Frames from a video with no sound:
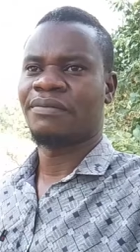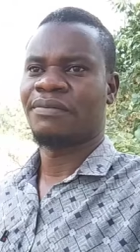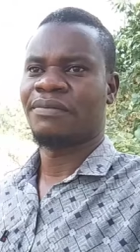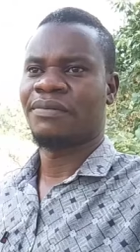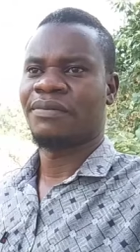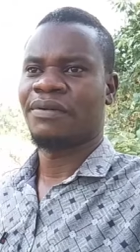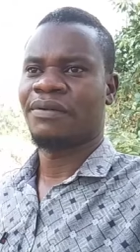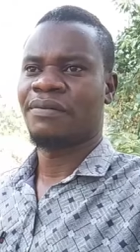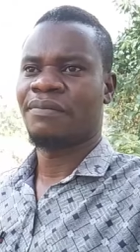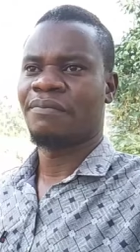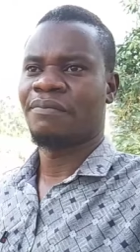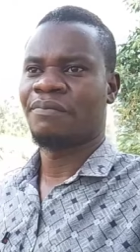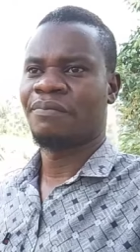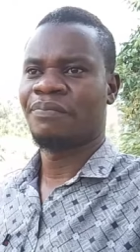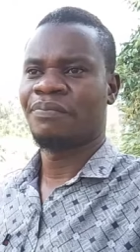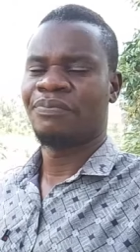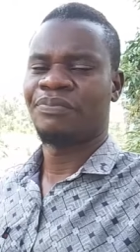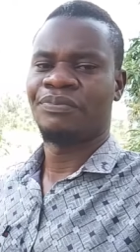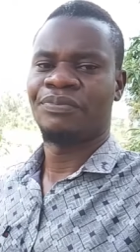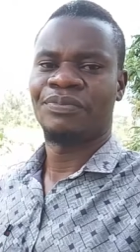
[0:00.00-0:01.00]
Hmm?
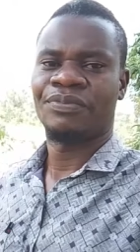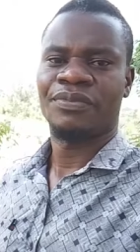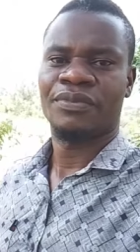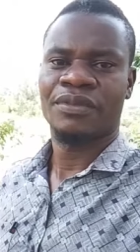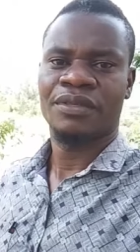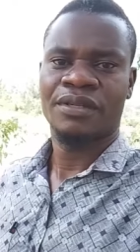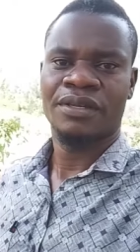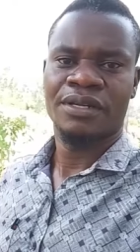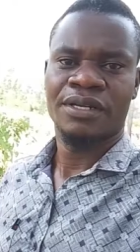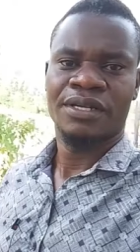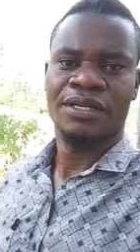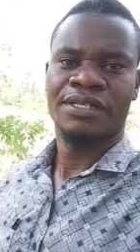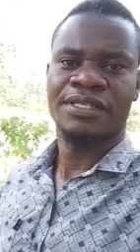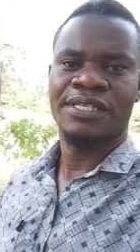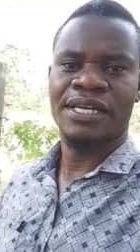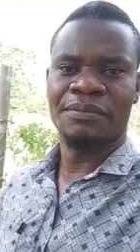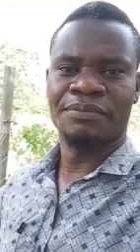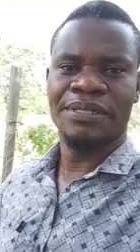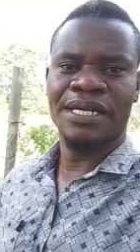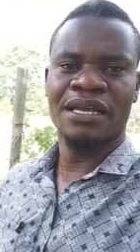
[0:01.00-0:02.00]

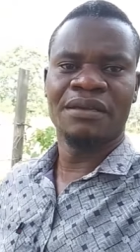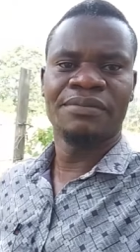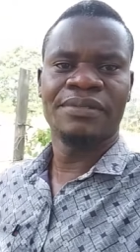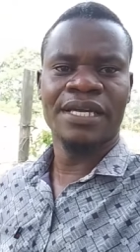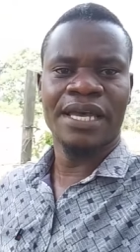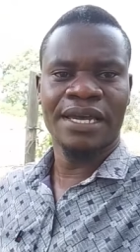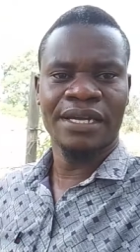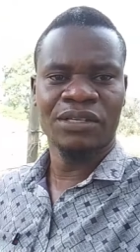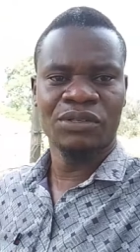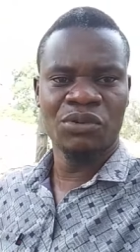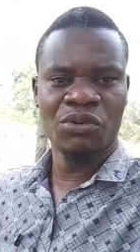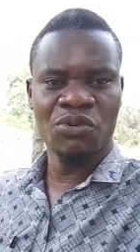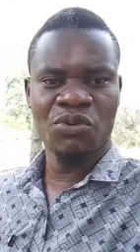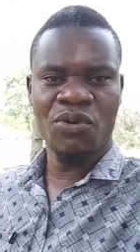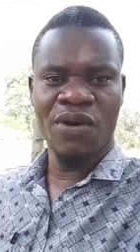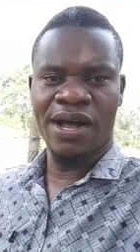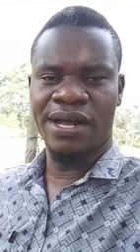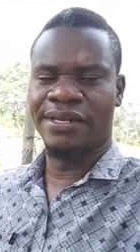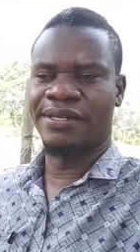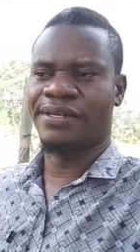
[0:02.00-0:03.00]
Sometimes I do wonder.